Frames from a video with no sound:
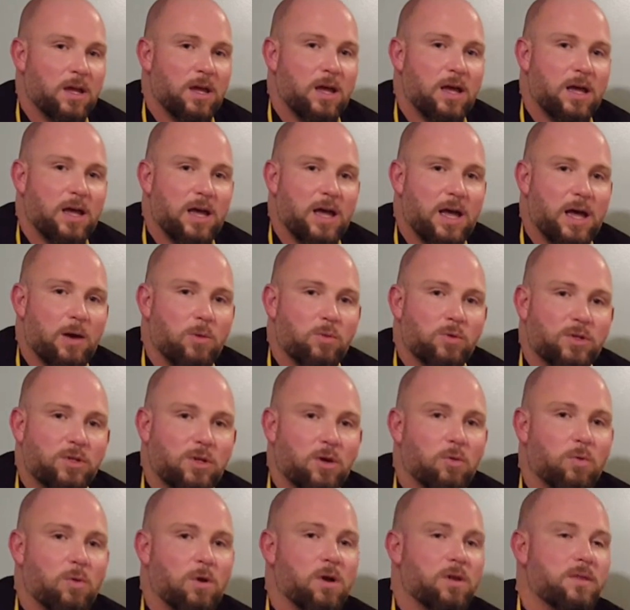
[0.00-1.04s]
I would
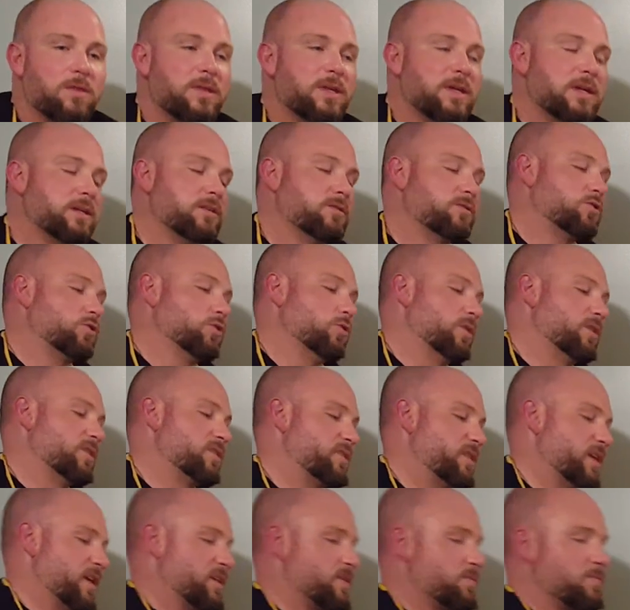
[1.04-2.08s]
go on then to
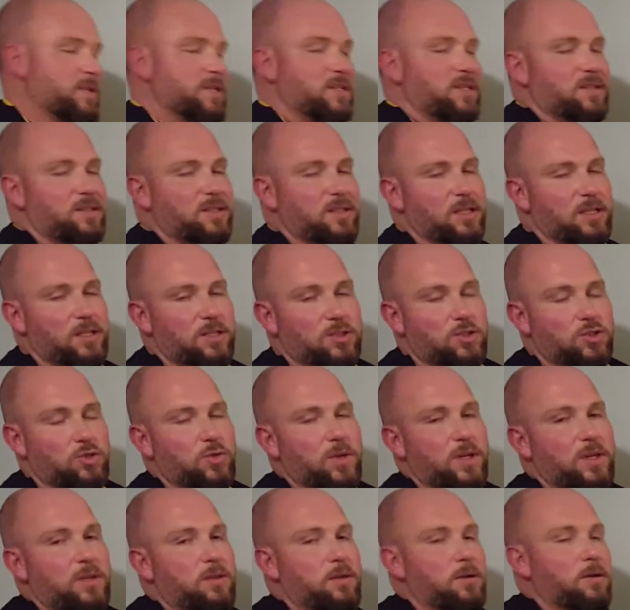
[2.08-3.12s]
assess Mrs. T's
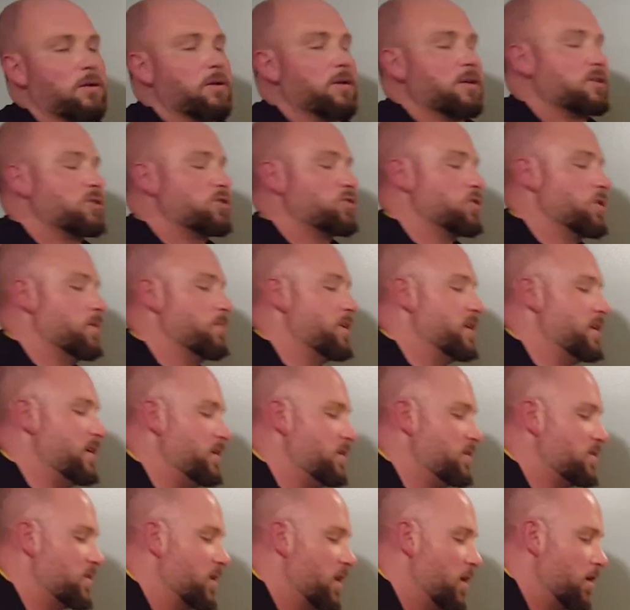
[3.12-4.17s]
strength in her
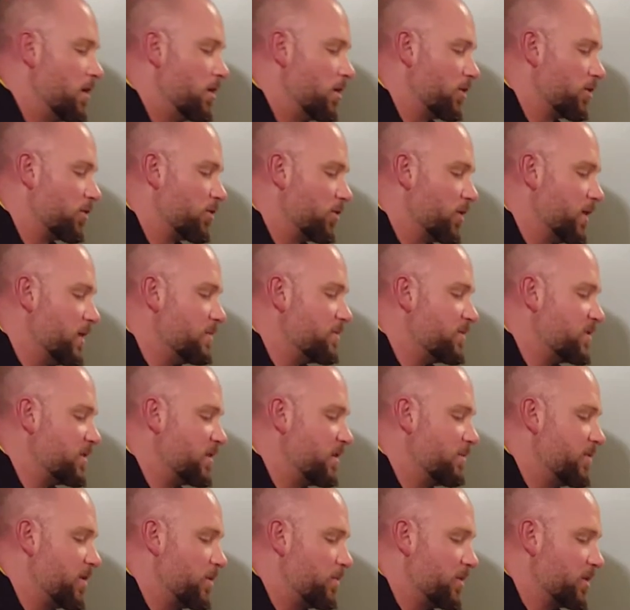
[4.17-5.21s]
extremities, her grips.
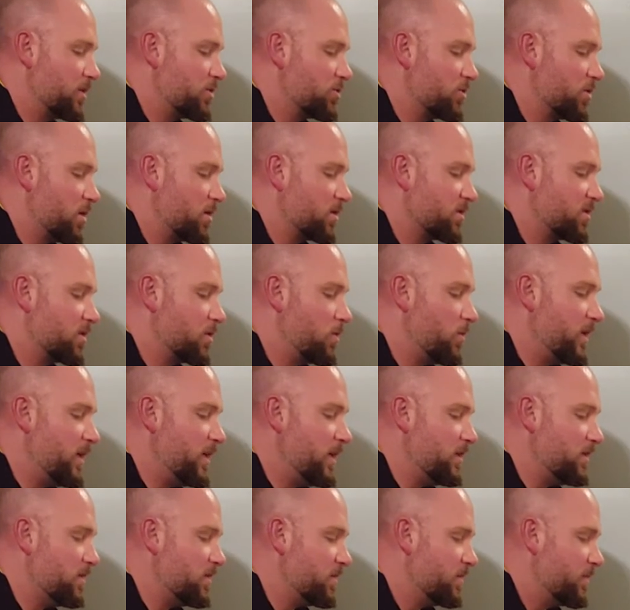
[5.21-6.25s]
Give me a big strong
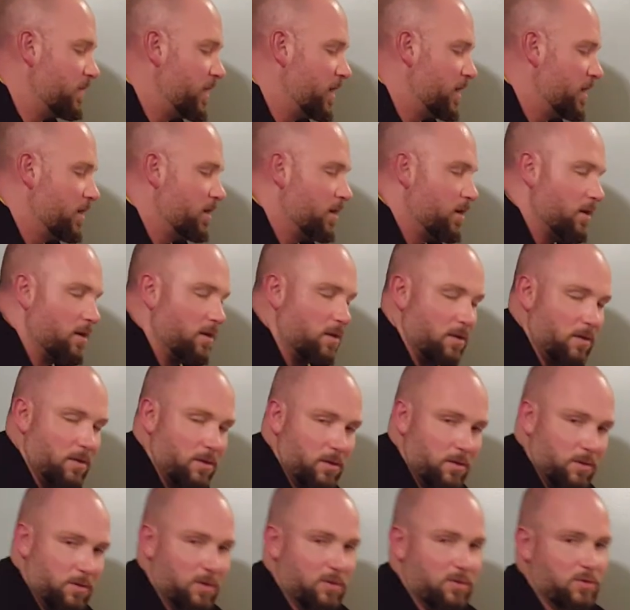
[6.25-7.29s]
squeeze.
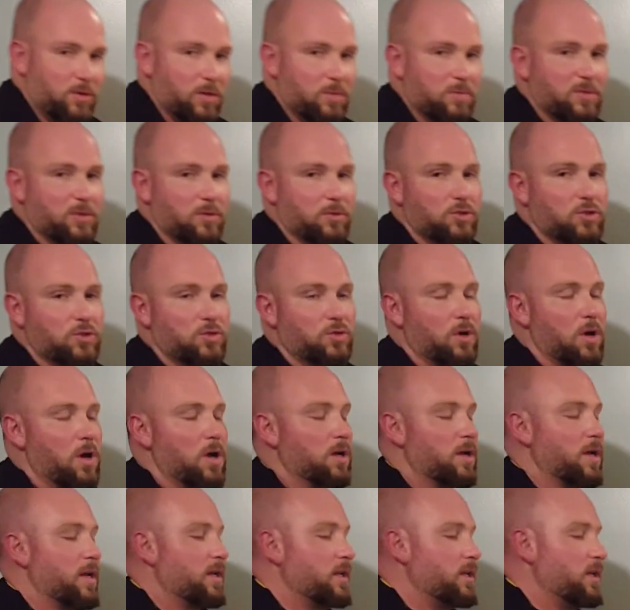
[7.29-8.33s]
Those grips are
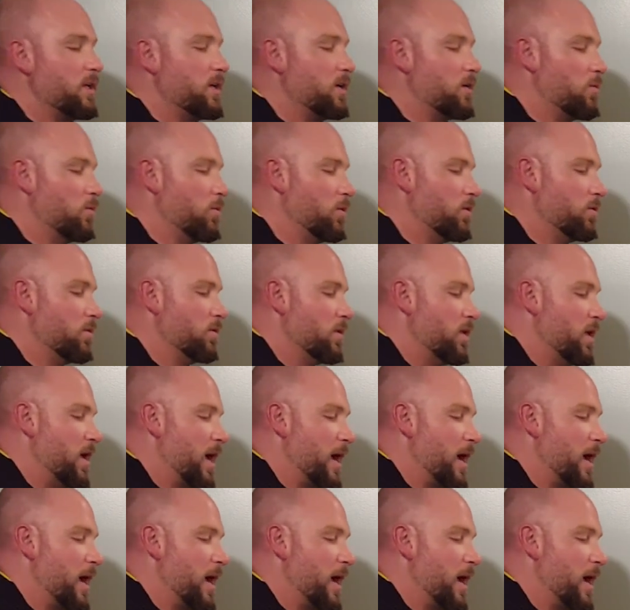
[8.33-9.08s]
strong and equal.